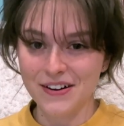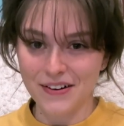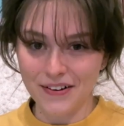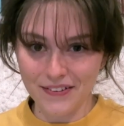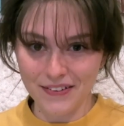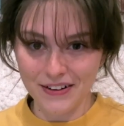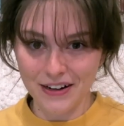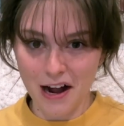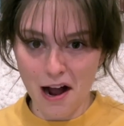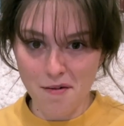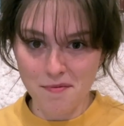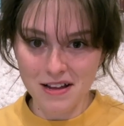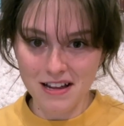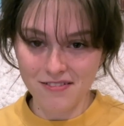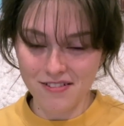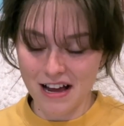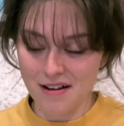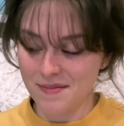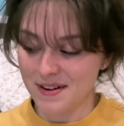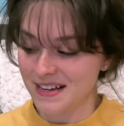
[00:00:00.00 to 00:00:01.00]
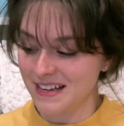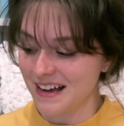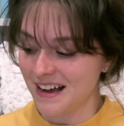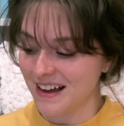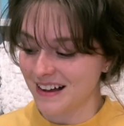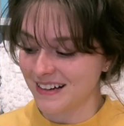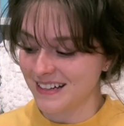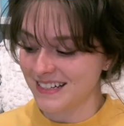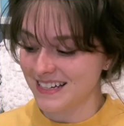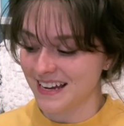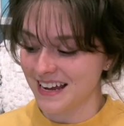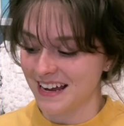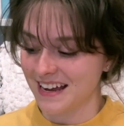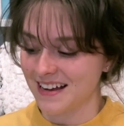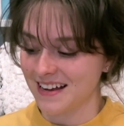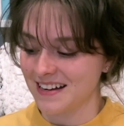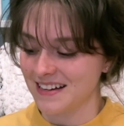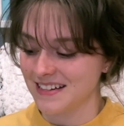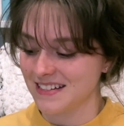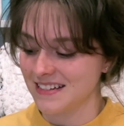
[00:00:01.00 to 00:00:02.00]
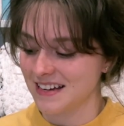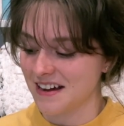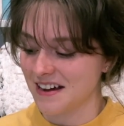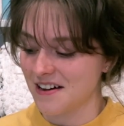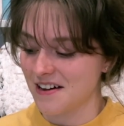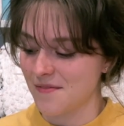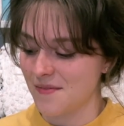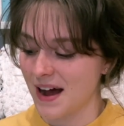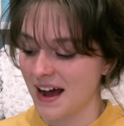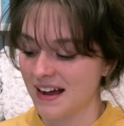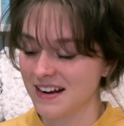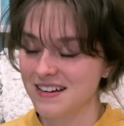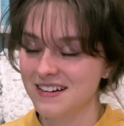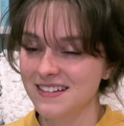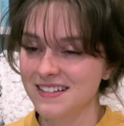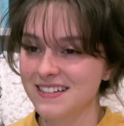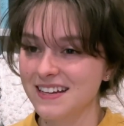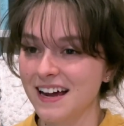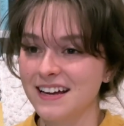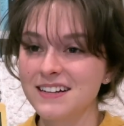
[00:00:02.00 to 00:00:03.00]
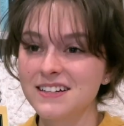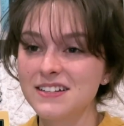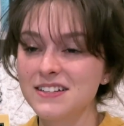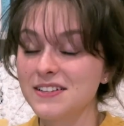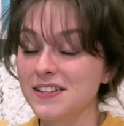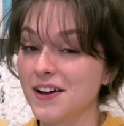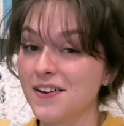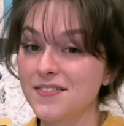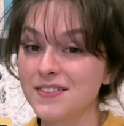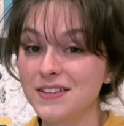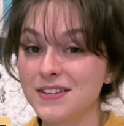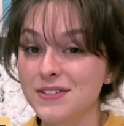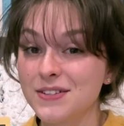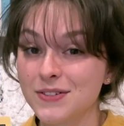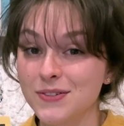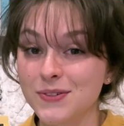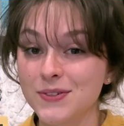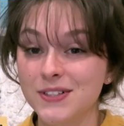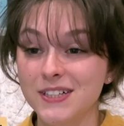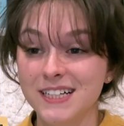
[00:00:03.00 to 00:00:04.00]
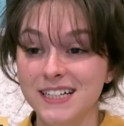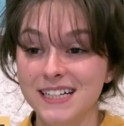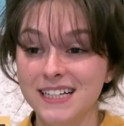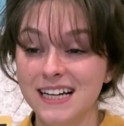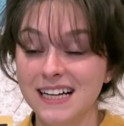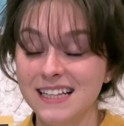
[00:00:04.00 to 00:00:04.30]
owned a copy of Emma yet, and um, I just I just love this story.